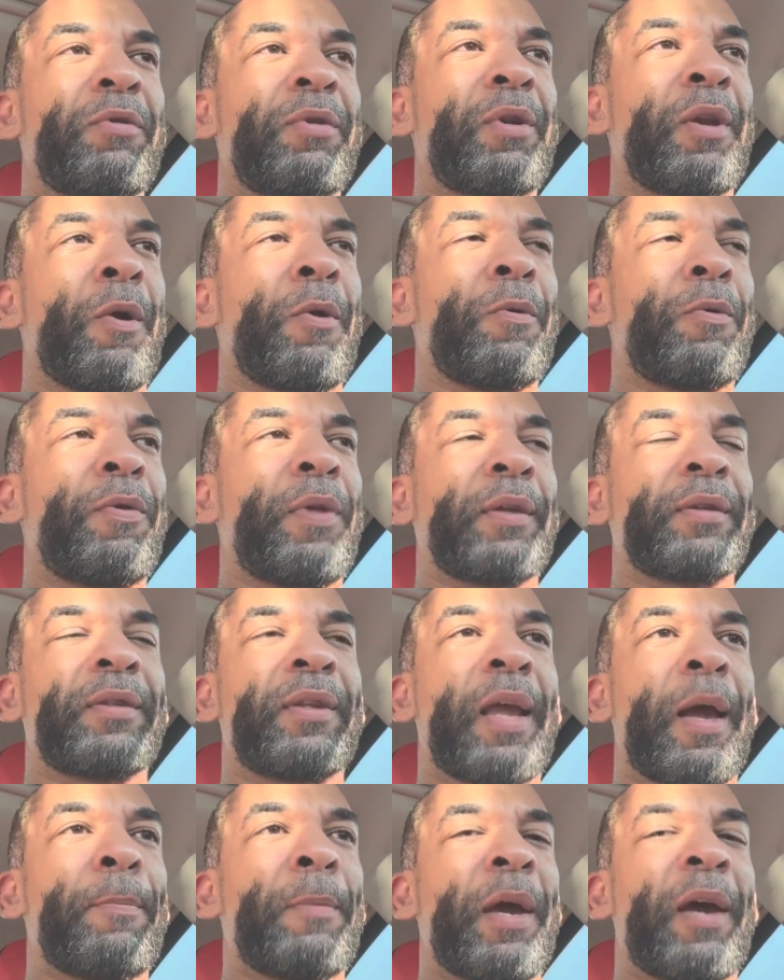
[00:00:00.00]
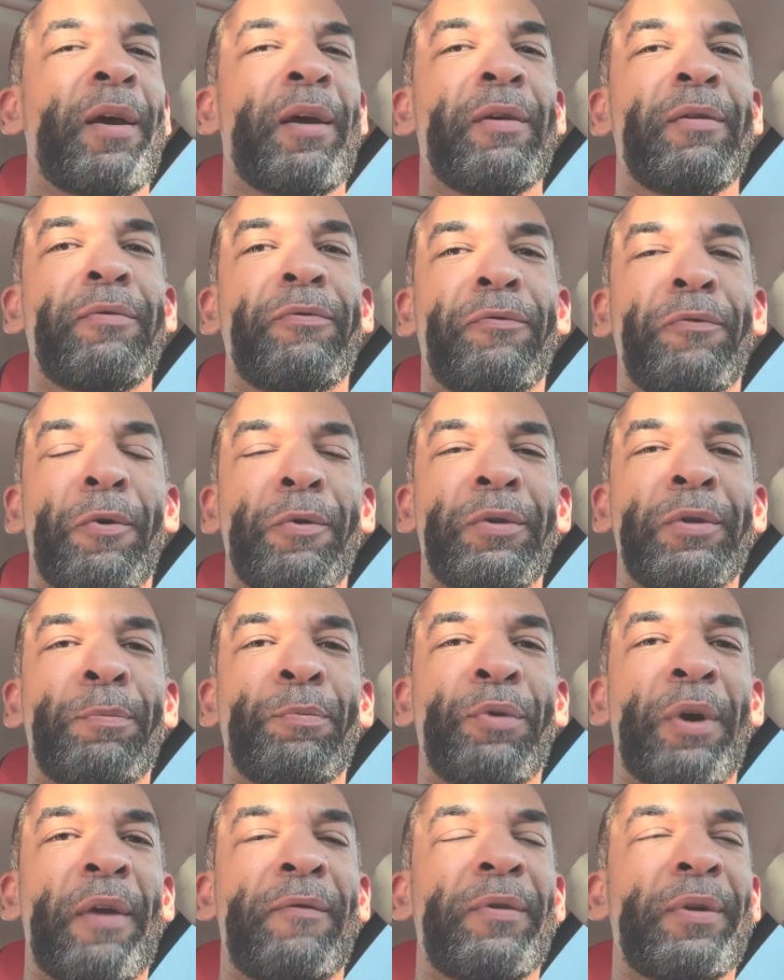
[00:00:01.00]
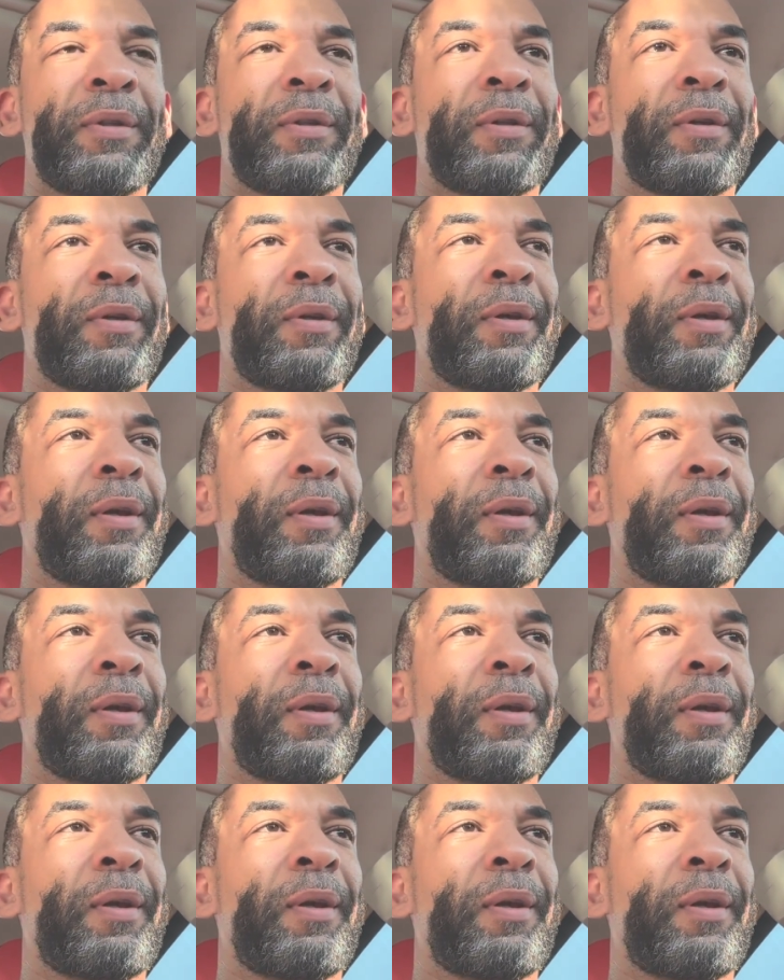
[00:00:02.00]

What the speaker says: That's not my first preference.